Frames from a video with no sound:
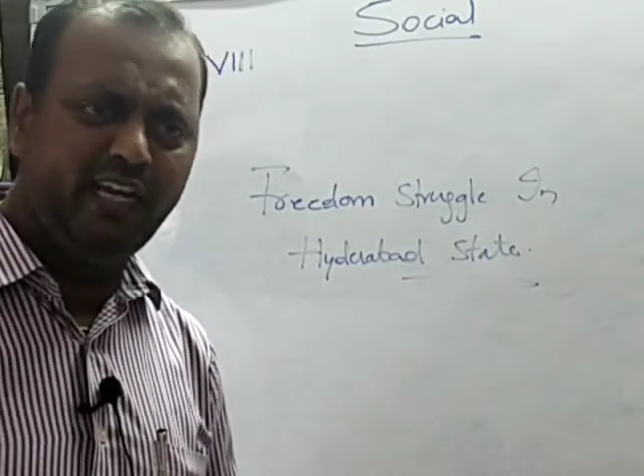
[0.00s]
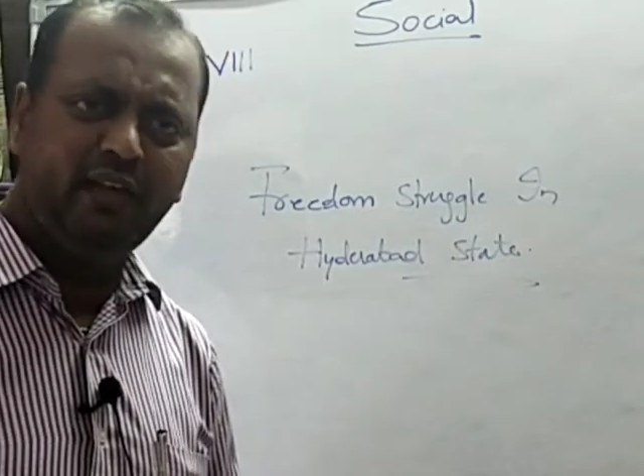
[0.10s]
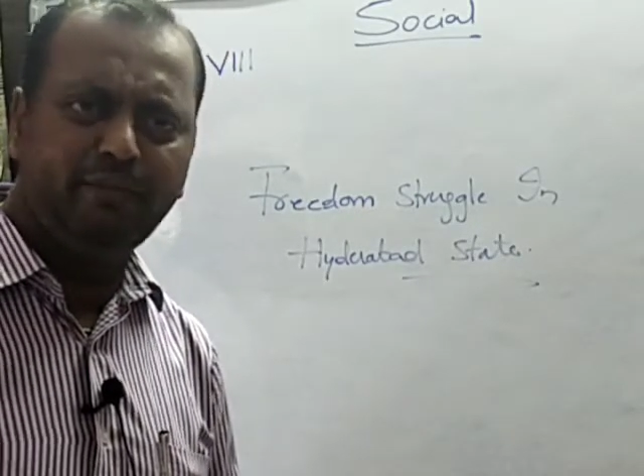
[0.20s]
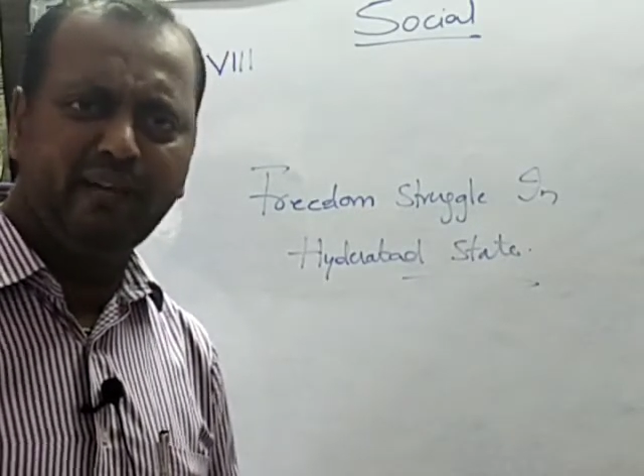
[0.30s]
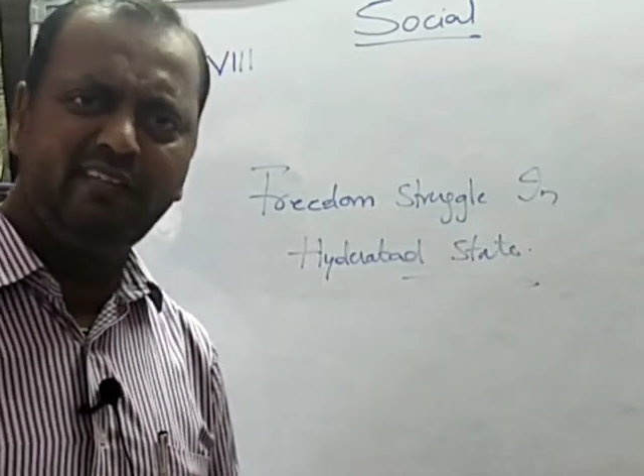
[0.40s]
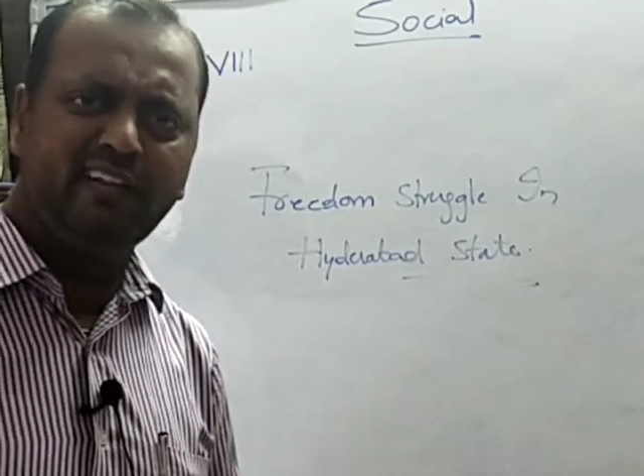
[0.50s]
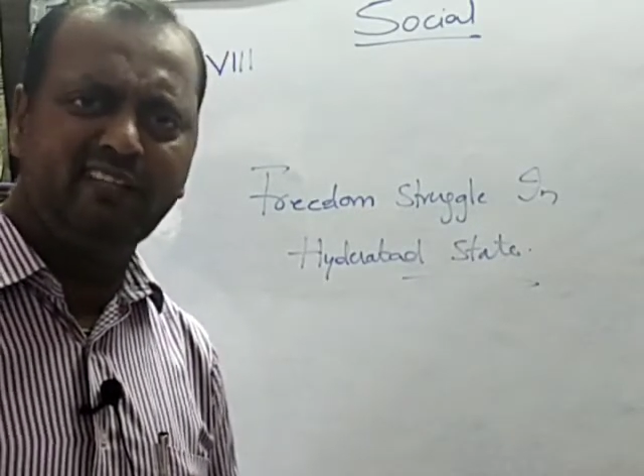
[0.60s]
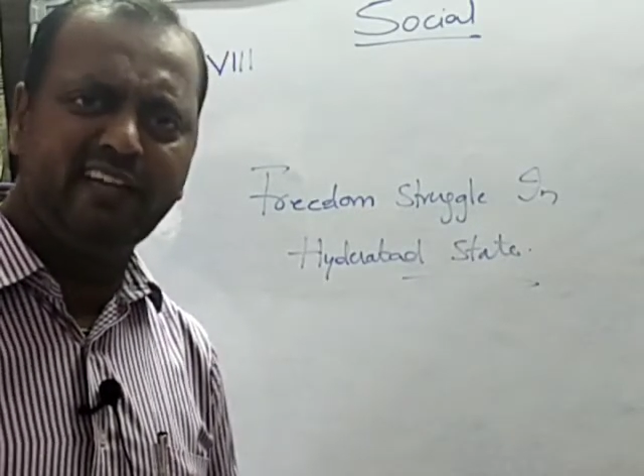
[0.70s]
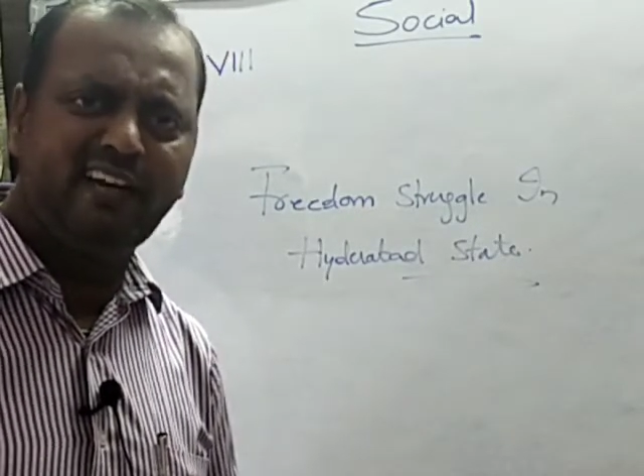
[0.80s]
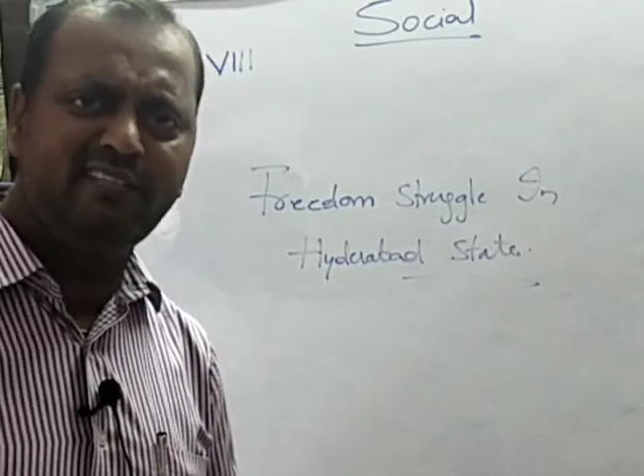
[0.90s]
many
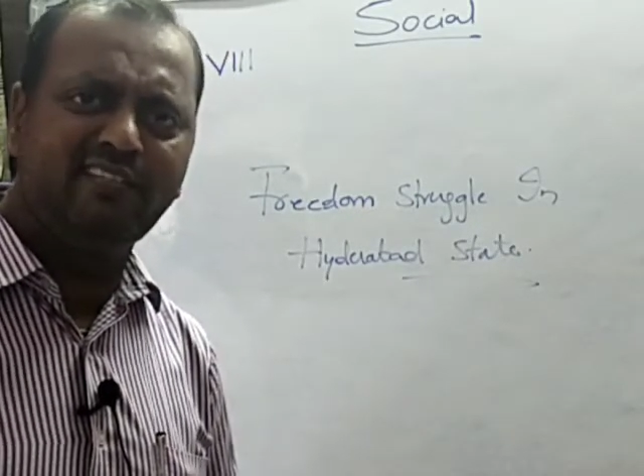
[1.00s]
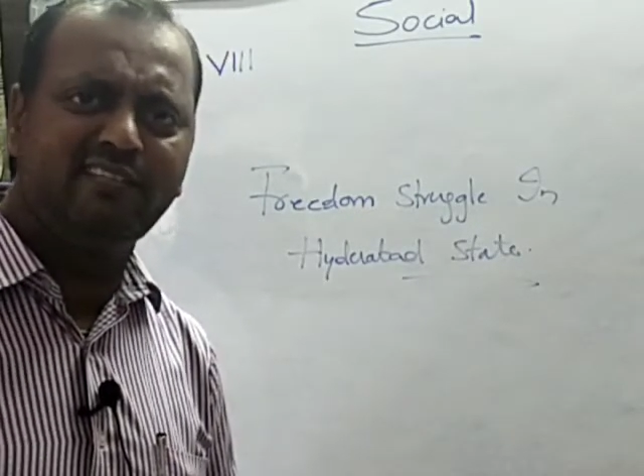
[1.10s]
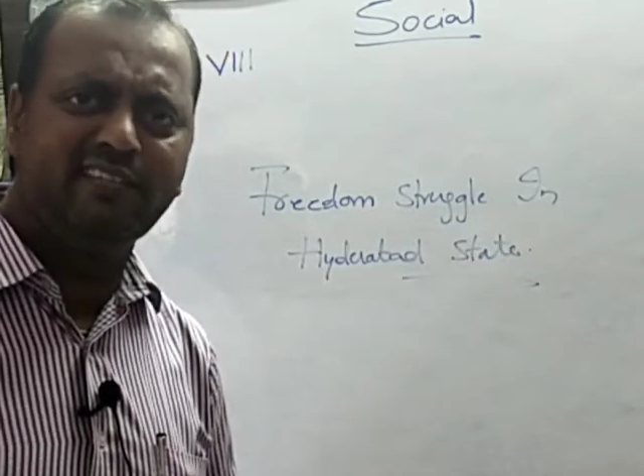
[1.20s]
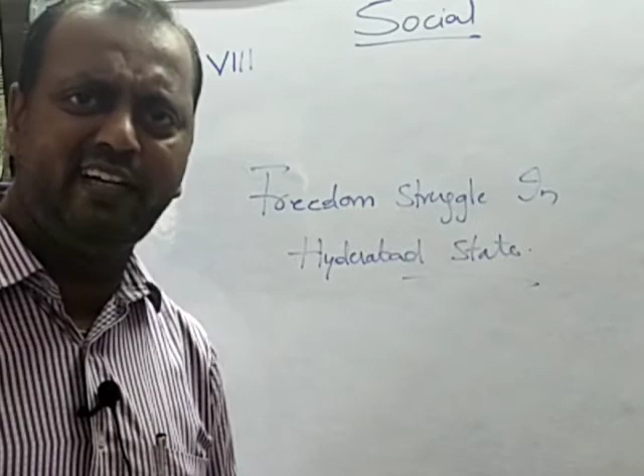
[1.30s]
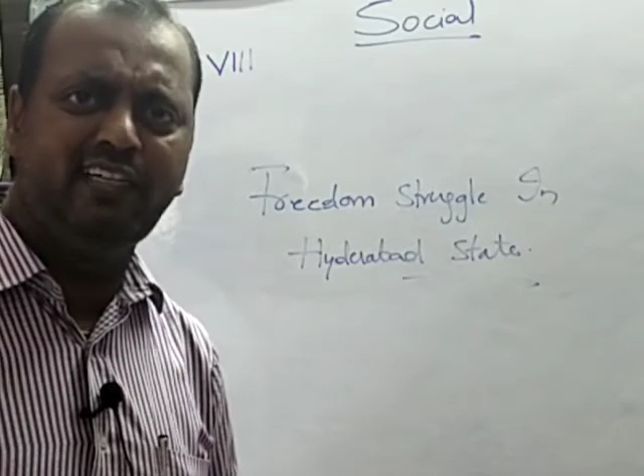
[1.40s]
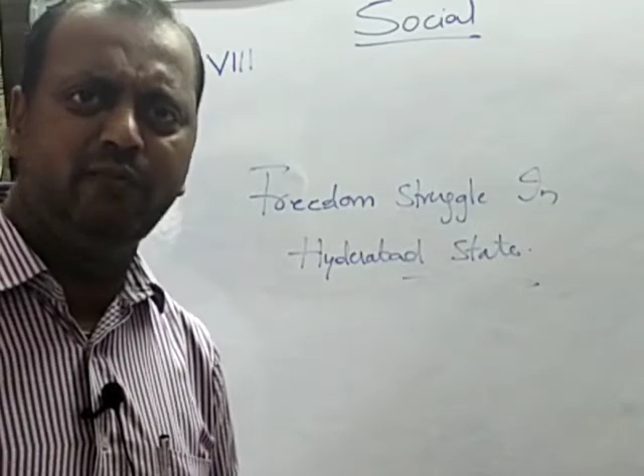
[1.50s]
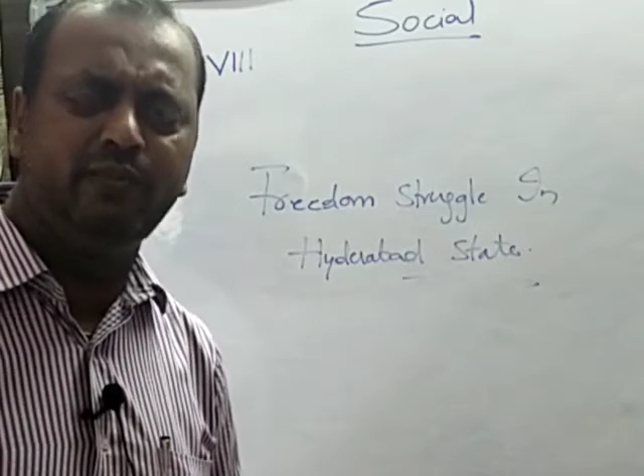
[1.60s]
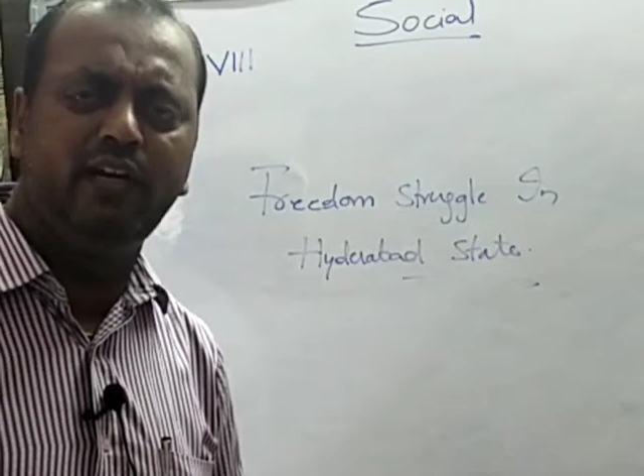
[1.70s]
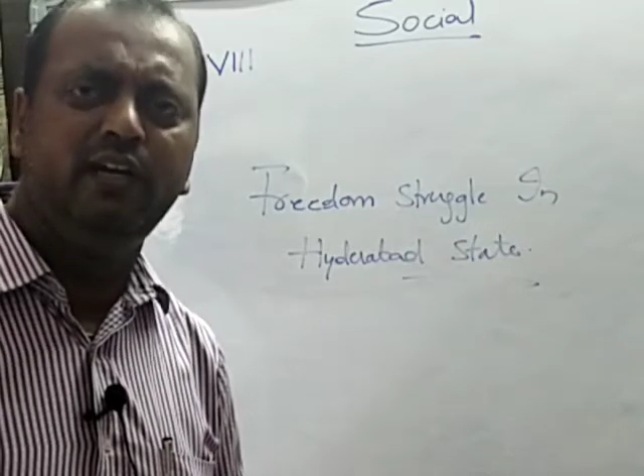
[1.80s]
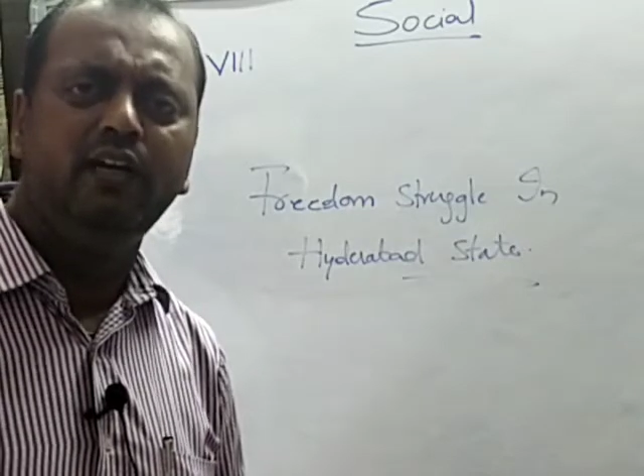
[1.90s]
princely states, this kind of
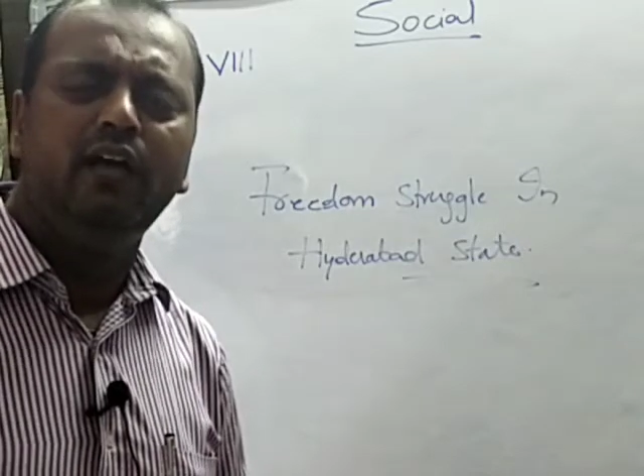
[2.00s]
uh,